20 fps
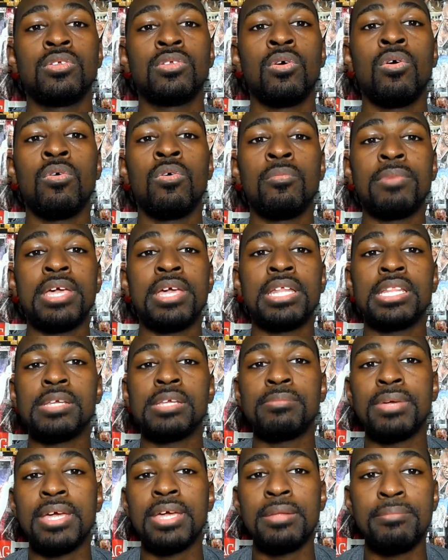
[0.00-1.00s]
the whole
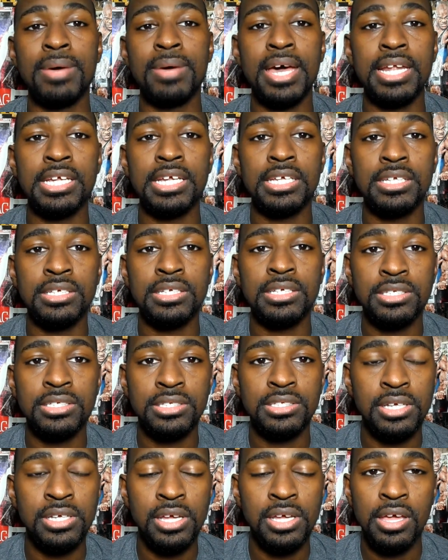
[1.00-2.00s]
manly man body
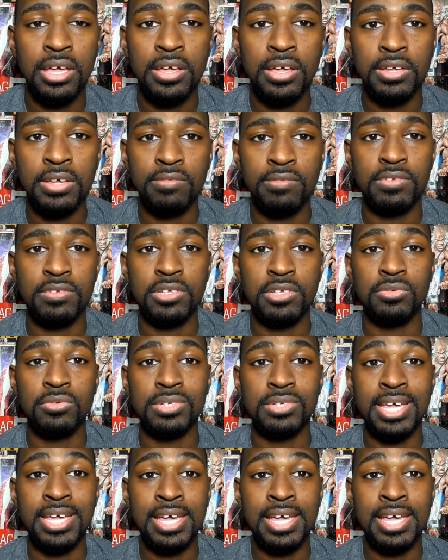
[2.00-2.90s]
video